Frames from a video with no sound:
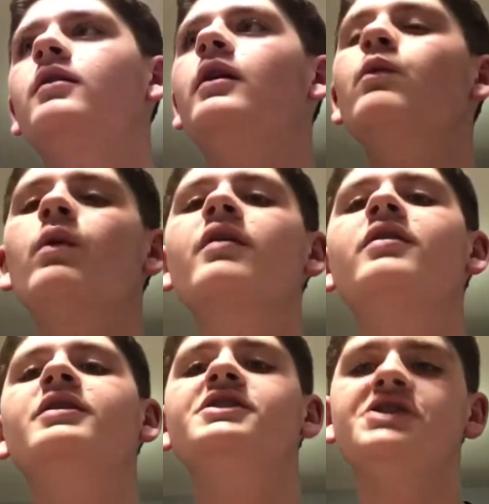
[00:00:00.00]

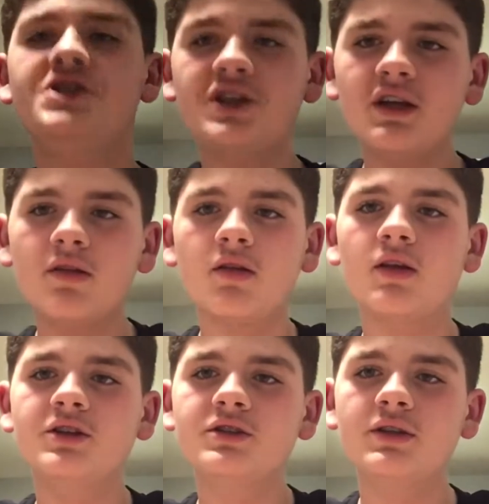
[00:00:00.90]
wasn't
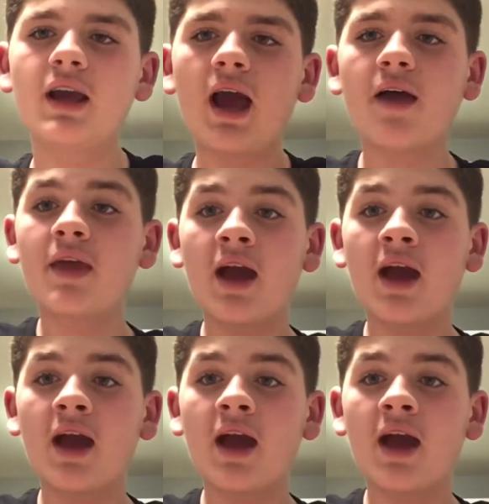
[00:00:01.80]
cheesy. Yeah, they